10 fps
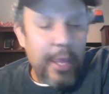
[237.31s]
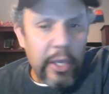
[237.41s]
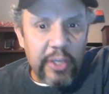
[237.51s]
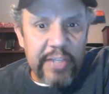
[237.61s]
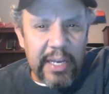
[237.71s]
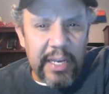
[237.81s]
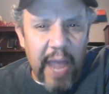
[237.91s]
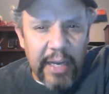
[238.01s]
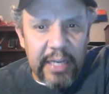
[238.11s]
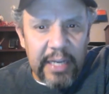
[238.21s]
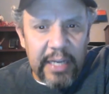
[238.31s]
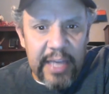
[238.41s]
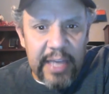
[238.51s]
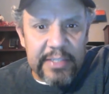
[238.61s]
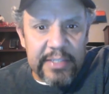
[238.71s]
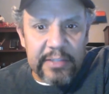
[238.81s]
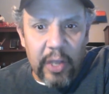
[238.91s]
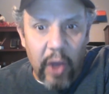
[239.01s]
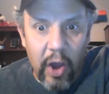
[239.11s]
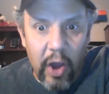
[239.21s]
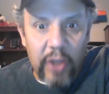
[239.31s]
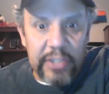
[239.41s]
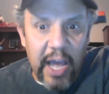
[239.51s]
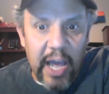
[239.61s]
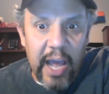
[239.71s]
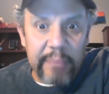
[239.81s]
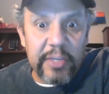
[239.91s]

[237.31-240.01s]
You see, 90 days is a long time to